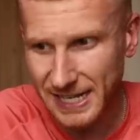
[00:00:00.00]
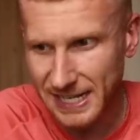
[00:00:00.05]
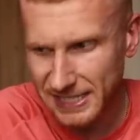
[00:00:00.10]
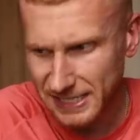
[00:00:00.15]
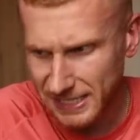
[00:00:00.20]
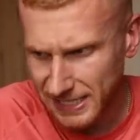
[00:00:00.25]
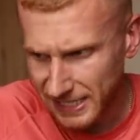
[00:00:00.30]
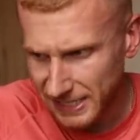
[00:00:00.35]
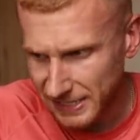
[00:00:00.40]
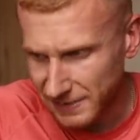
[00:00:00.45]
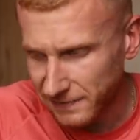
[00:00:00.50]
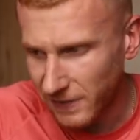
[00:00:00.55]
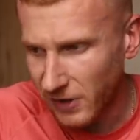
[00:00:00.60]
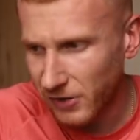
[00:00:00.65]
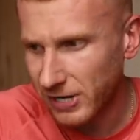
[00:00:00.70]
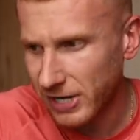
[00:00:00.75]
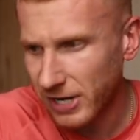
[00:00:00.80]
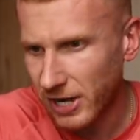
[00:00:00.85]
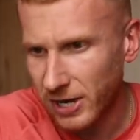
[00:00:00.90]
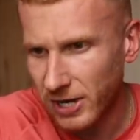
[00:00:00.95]
It's
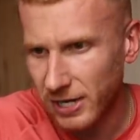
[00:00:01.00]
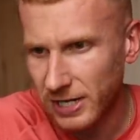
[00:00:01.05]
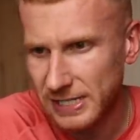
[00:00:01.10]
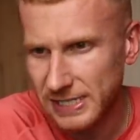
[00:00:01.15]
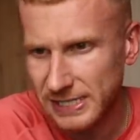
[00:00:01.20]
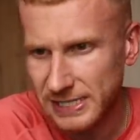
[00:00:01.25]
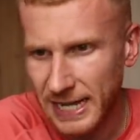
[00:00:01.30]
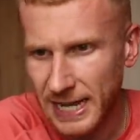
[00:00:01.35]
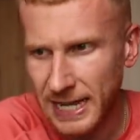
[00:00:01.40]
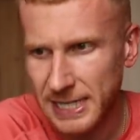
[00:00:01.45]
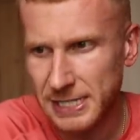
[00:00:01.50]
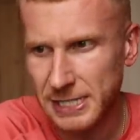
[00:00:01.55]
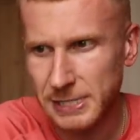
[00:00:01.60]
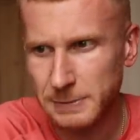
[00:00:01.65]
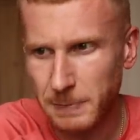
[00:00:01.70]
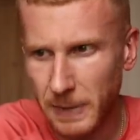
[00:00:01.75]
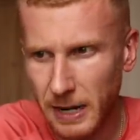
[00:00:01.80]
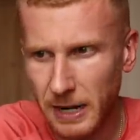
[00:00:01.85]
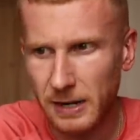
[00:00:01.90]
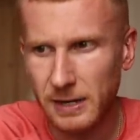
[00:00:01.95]
very early stages,
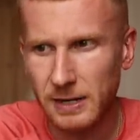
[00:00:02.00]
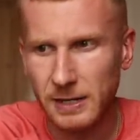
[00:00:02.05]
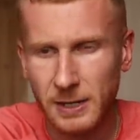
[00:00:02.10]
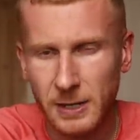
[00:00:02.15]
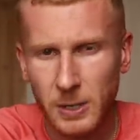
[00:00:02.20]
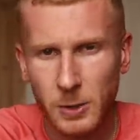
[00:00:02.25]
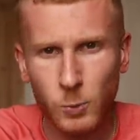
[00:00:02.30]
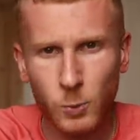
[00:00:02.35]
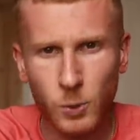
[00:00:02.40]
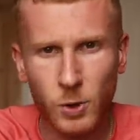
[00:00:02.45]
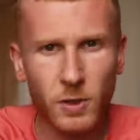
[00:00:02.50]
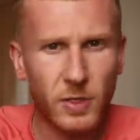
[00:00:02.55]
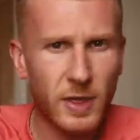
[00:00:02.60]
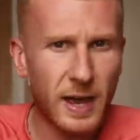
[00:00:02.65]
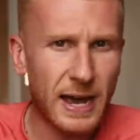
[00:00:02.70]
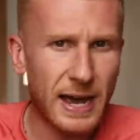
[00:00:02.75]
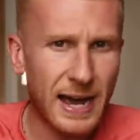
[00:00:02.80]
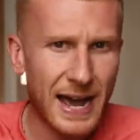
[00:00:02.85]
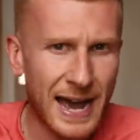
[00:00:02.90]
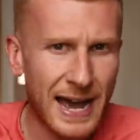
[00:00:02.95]
but what
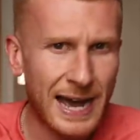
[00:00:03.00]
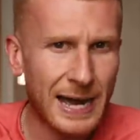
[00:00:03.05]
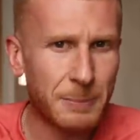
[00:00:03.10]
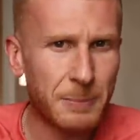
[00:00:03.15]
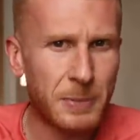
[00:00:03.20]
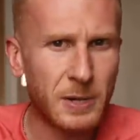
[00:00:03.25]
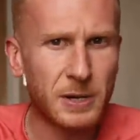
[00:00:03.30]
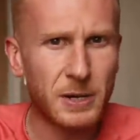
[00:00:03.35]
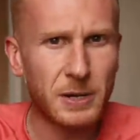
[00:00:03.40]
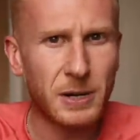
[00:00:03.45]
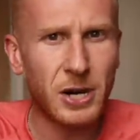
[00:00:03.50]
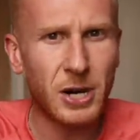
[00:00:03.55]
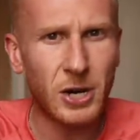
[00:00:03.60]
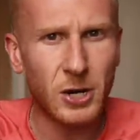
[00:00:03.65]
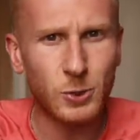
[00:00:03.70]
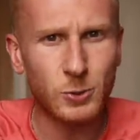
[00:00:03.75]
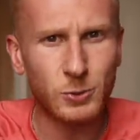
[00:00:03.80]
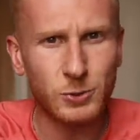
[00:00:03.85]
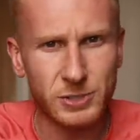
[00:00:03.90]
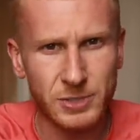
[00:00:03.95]
that app
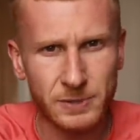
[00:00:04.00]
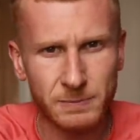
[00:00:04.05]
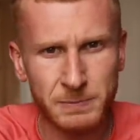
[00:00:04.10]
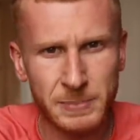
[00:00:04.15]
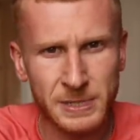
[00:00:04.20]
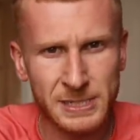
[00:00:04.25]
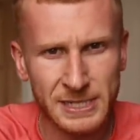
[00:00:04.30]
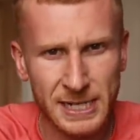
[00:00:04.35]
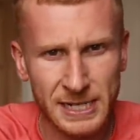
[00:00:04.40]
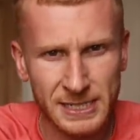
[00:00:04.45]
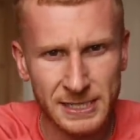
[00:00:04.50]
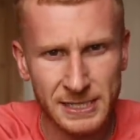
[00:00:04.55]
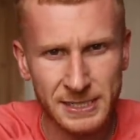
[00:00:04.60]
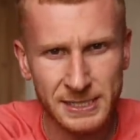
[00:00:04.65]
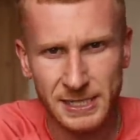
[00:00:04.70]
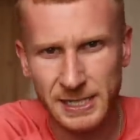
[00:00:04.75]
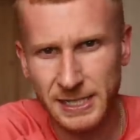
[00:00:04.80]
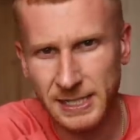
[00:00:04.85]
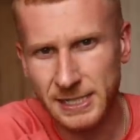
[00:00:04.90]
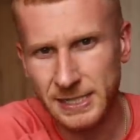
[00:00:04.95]
holds and
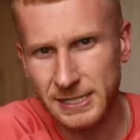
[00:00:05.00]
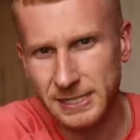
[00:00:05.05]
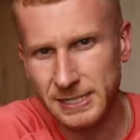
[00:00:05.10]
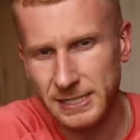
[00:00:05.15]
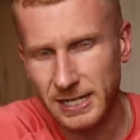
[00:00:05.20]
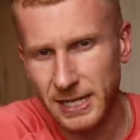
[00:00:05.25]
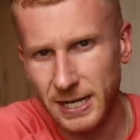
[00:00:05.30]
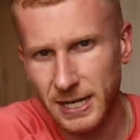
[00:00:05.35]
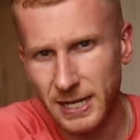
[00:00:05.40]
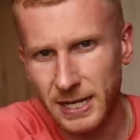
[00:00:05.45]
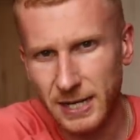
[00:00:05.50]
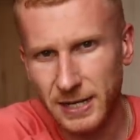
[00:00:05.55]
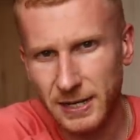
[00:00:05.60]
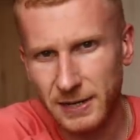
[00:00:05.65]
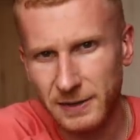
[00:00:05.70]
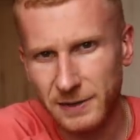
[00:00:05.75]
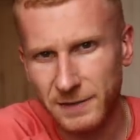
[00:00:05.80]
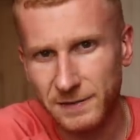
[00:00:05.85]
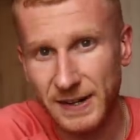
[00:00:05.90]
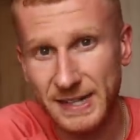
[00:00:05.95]
possesses is
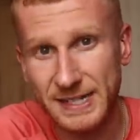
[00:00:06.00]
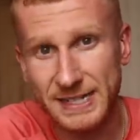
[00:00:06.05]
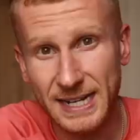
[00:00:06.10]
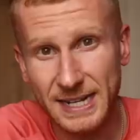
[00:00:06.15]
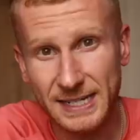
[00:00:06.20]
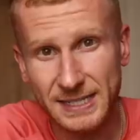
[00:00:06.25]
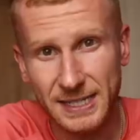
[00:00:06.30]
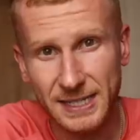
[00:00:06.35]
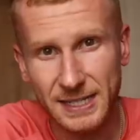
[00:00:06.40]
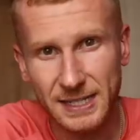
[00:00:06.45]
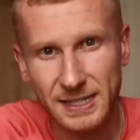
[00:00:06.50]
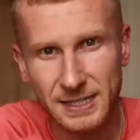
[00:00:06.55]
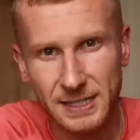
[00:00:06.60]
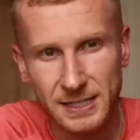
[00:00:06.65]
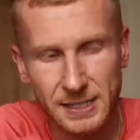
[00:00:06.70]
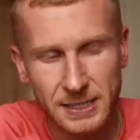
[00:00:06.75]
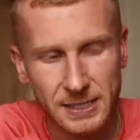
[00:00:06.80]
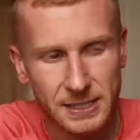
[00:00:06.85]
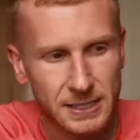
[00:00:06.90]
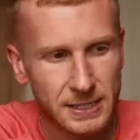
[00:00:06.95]
fantastic.
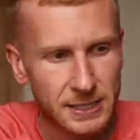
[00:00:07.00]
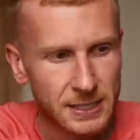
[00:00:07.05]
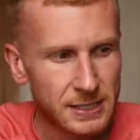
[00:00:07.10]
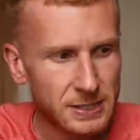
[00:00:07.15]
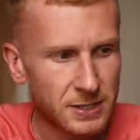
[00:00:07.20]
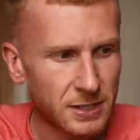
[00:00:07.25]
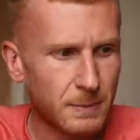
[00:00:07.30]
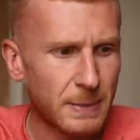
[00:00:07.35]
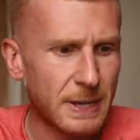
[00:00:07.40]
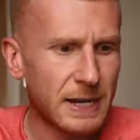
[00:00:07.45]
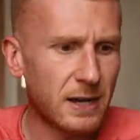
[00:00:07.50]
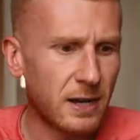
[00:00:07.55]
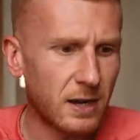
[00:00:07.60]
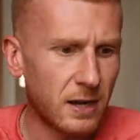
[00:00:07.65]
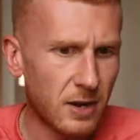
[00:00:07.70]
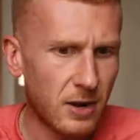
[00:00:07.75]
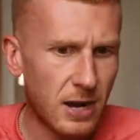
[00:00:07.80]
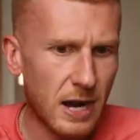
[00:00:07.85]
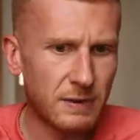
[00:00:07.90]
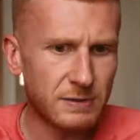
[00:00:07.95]
It's gonna make
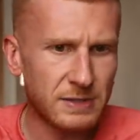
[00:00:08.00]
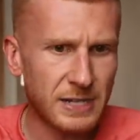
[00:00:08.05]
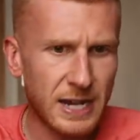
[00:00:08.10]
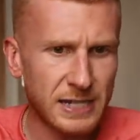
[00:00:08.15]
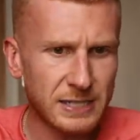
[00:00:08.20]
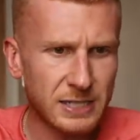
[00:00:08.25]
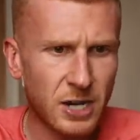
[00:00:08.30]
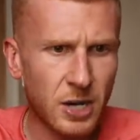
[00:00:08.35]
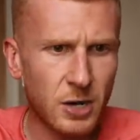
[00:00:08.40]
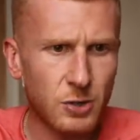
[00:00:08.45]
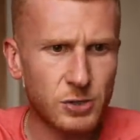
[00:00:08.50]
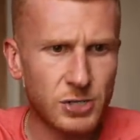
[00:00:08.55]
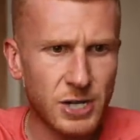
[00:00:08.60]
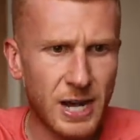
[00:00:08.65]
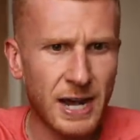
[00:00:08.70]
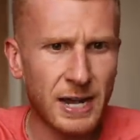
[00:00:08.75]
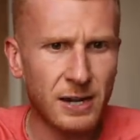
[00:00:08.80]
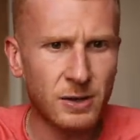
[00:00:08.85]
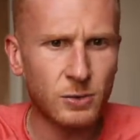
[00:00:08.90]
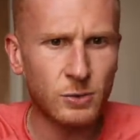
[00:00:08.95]
our lives as coach
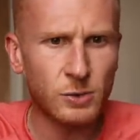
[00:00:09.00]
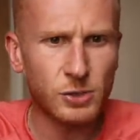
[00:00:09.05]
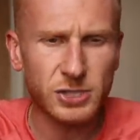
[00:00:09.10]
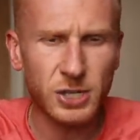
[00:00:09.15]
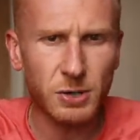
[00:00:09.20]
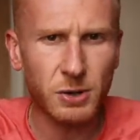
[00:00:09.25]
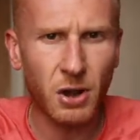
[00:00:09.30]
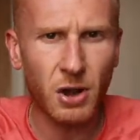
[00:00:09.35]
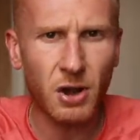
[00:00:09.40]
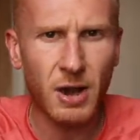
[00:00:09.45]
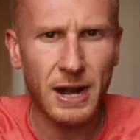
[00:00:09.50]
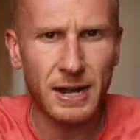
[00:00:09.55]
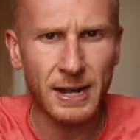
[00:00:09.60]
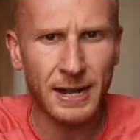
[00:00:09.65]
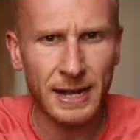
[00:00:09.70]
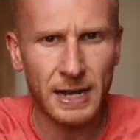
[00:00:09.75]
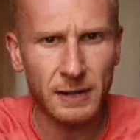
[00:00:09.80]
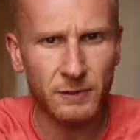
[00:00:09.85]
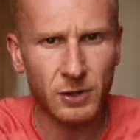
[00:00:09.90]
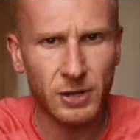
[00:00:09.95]
and also client
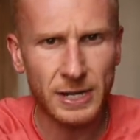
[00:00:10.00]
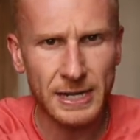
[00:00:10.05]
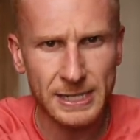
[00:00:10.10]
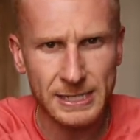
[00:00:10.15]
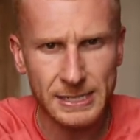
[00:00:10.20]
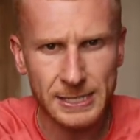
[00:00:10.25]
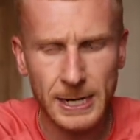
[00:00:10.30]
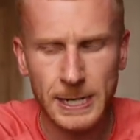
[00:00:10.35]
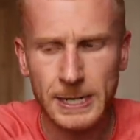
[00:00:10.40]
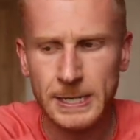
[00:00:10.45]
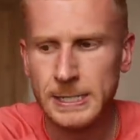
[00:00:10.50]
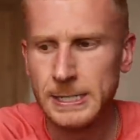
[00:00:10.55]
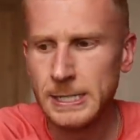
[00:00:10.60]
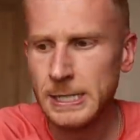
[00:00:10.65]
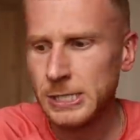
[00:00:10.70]
a hell of a lot easier.